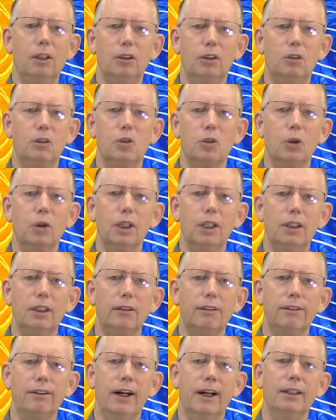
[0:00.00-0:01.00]
to join in
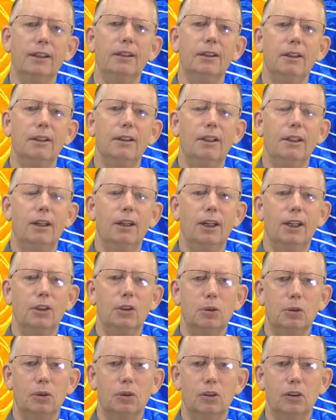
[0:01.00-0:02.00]
the fun and
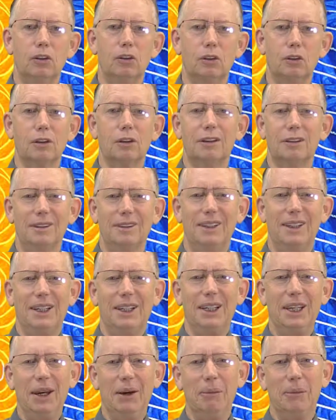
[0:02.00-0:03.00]
to assist
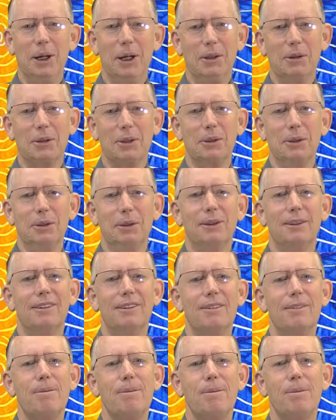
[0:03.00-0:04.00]
and get wet too.
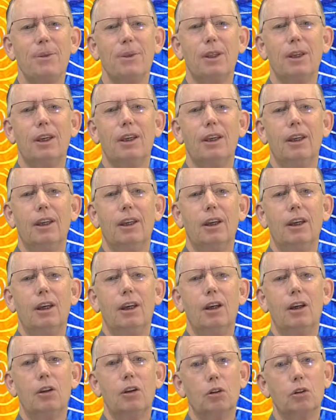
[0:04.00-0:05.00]

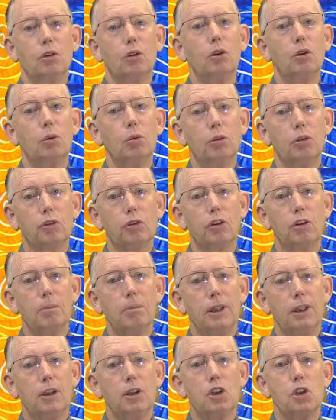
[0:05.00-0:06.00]
The school will soon
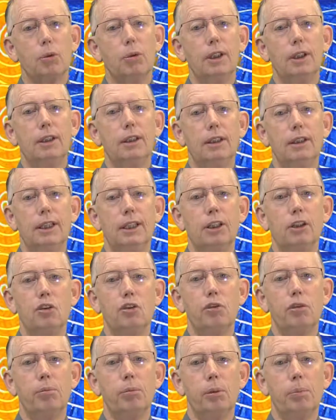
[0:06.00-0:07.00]
be issuing the
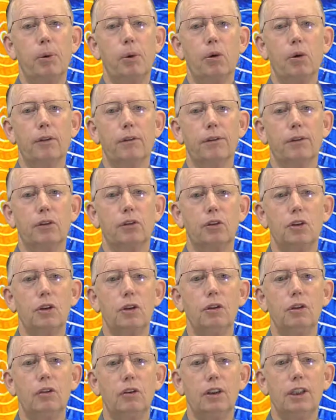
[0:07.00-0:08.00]
interim report for
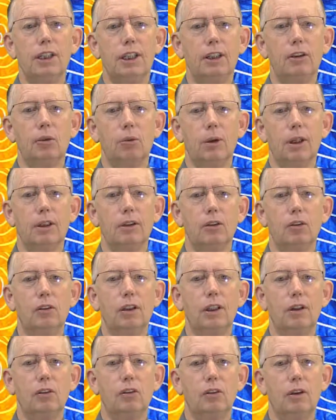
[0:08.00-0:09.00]
students in years 1 to
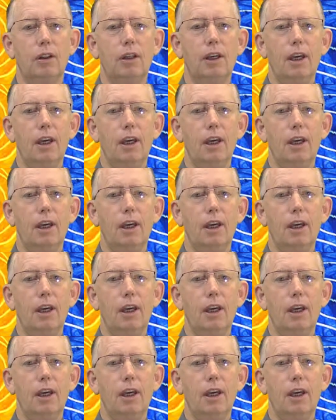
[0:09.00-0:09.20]
6,